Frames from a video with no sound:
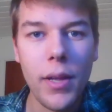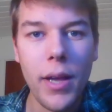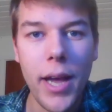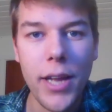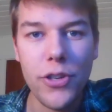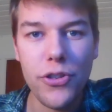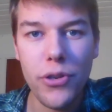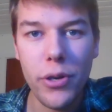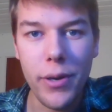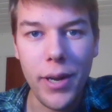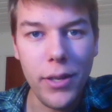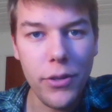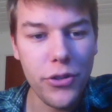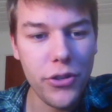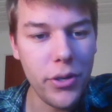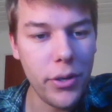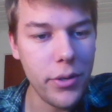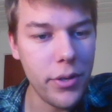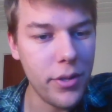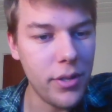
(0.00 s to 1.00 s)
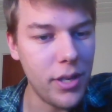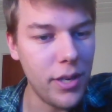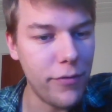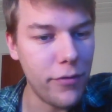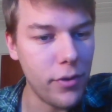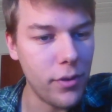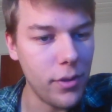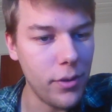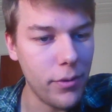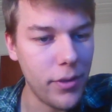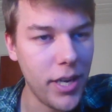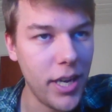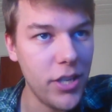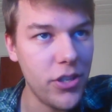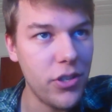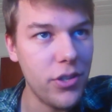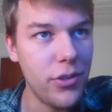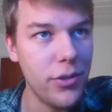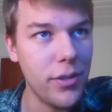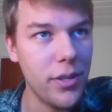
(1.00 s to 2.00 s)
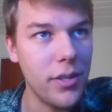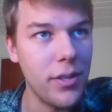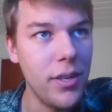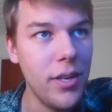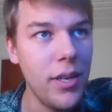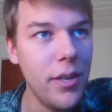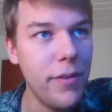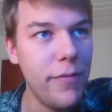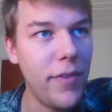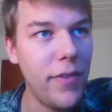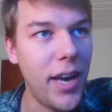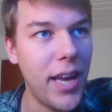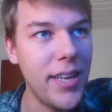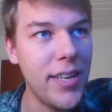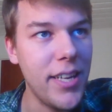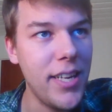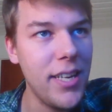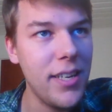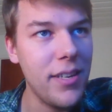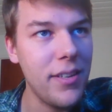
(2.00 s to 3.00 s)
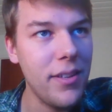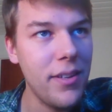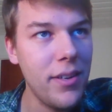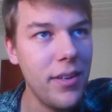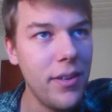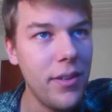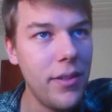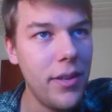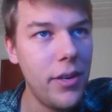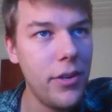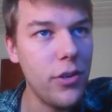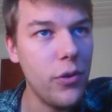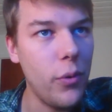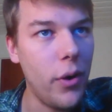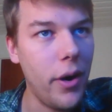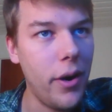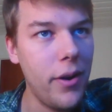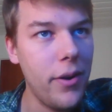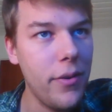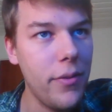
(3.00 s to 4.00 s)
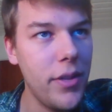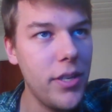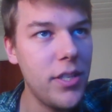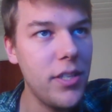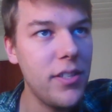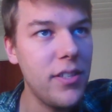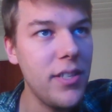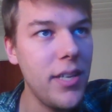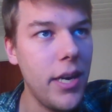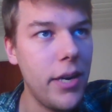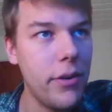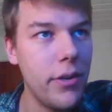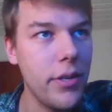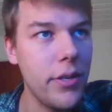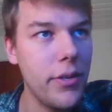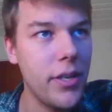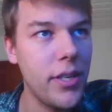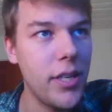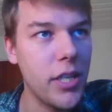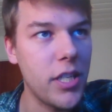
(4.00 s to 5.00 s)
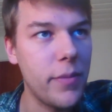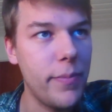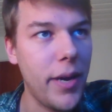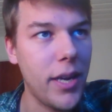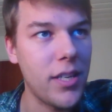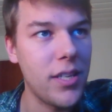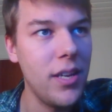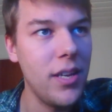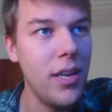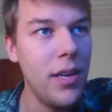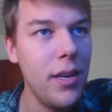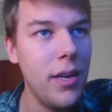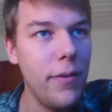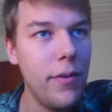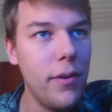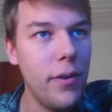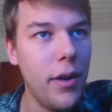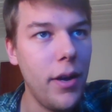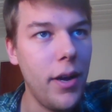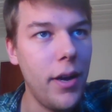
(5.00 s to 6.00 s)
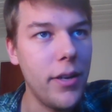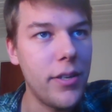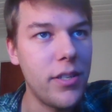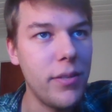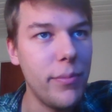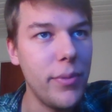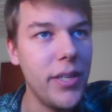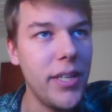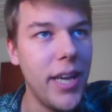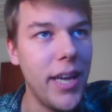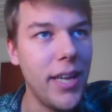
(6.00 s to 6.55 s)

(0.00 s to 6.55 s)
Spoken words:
and sure, I'll show you the different locations you can find in it. There you are. This is the area you can expect to be